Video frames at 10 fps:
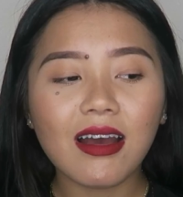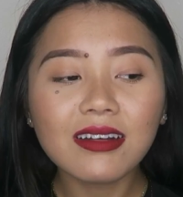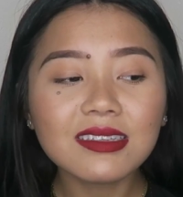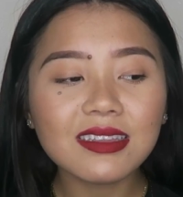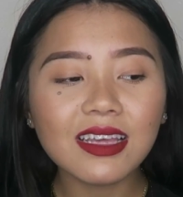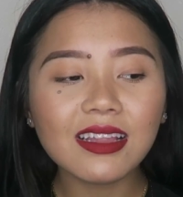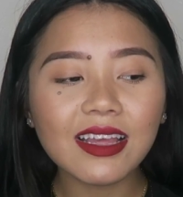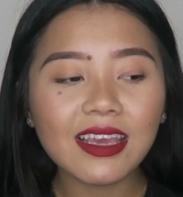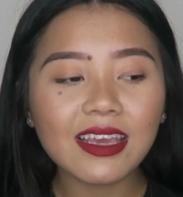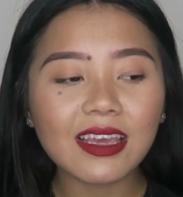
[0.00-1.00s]
honestly,
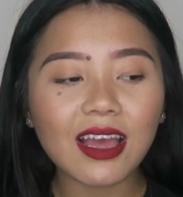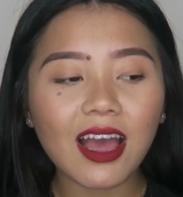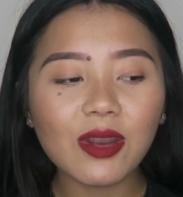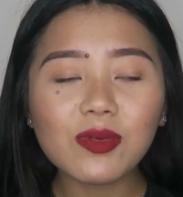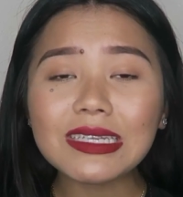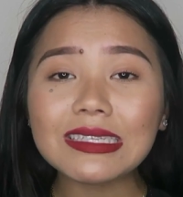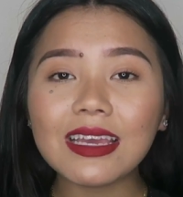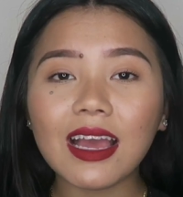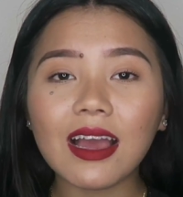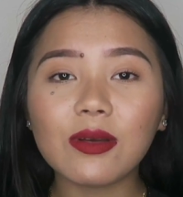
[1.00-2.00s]
like, I don't want to
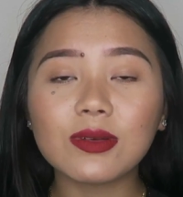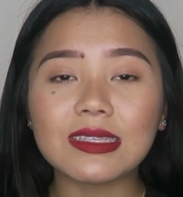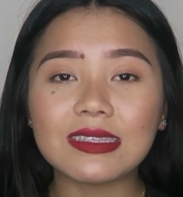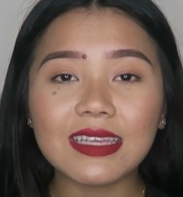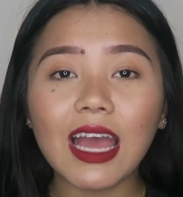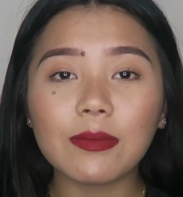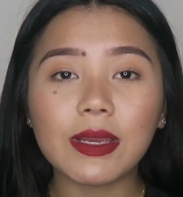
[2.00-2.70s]
say I wasn't sad,